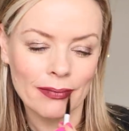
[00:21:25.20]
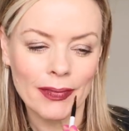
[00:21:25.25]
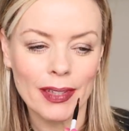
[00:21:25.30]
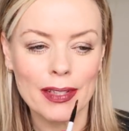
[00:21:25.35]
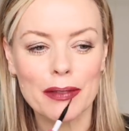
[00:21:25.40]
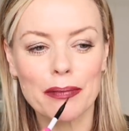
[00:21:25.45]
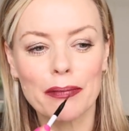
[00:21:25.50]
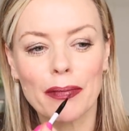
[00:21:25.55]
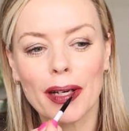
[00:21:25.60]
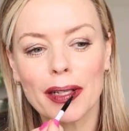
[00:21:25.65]

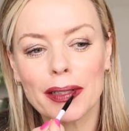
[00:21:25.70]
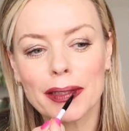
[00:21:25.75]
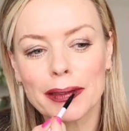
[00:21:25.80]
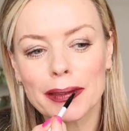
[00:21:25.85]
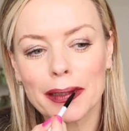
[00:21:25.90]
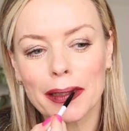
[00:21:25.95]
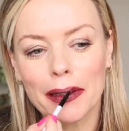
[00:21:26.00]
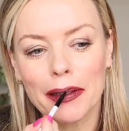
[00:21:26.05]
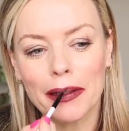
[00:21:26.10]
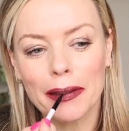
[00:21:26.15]
That's much
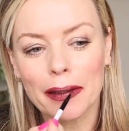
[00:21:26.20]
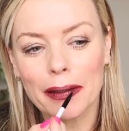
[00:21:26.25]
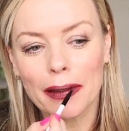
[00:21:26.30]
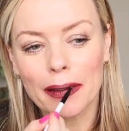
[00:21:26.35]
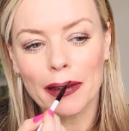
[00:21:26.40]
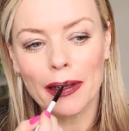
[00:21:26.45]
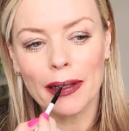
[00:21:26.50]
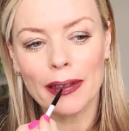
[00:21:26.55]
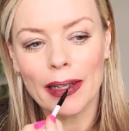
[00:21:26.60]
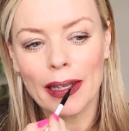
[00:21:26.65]
darker
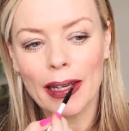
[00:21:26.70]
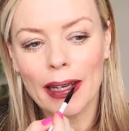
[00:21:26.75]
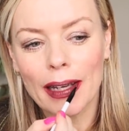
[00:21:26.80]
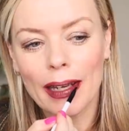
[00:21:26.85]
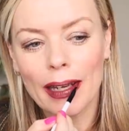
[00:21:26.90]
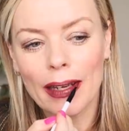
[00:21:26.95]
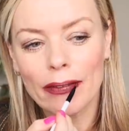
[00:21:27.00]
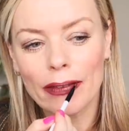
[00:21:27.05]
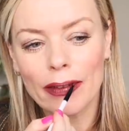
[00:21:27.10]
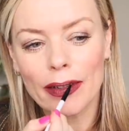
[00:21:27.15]
than I'd
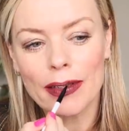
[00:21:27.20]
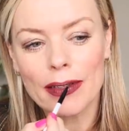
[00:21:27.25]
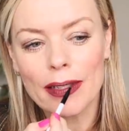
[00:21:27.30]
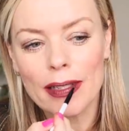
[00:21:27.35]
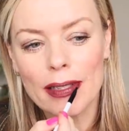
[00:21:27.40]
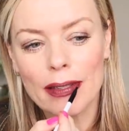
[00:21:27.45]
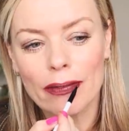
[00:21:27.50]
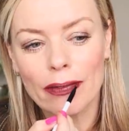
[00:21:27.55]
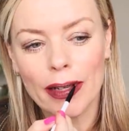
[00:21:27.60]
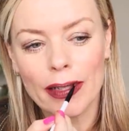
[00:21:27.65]
ever
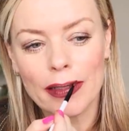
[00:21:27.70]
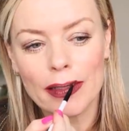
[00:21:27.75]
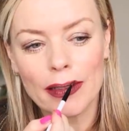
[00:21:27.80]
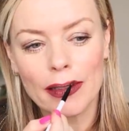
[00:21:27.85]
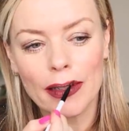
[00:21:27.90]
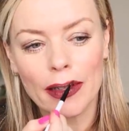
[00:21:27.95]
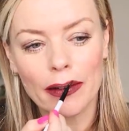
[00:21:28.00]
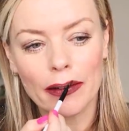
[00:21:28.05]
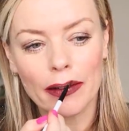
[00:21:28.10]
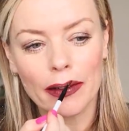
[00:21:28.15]
anticipated
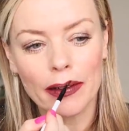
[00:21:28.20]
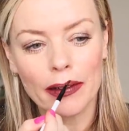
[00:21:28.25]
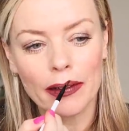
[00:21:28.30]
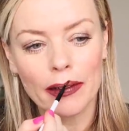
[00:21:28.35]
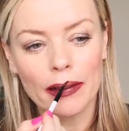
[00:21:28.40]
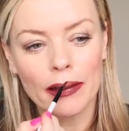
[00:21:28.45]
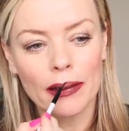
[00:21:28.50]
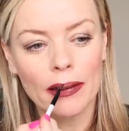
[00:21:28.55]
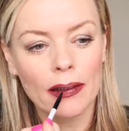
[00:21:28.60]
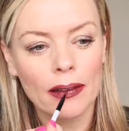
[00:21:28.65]

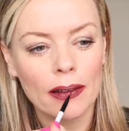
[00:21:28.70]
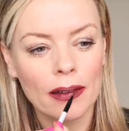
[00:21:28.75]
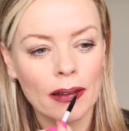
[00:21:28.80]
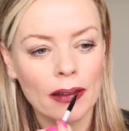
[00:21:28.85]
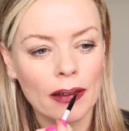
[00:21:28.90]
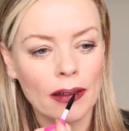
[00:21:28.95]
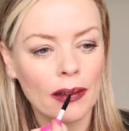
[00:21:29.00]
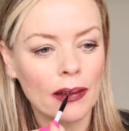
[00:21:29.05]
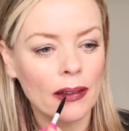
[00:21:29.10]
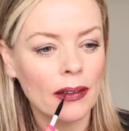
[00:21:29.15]
going.
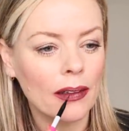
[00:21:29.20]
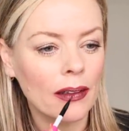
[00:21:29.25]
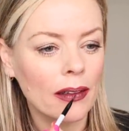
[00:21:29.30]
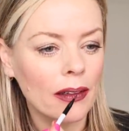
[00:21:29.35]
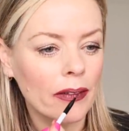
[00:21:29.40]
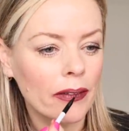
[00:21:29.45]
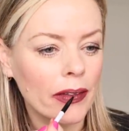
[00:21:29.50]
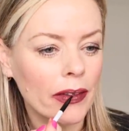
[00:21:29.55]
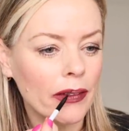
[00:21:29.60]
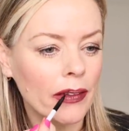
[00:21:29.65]
And I
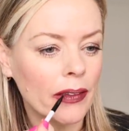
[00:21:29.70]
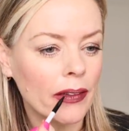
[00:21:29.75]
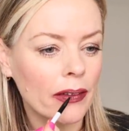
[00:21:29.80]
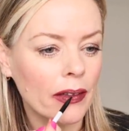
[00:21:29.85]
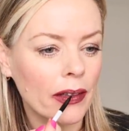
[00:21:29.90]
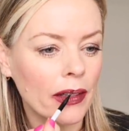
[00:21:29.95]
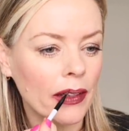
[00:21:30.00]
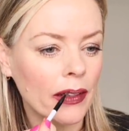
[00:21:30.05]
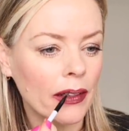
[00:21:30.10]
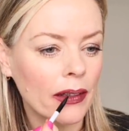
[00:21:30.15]
hope you
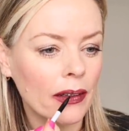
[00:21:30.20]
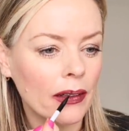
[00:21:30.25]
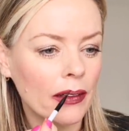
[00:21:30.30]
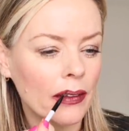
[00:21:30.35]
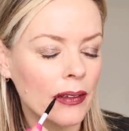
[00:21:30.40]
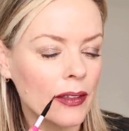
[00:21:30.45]
agree.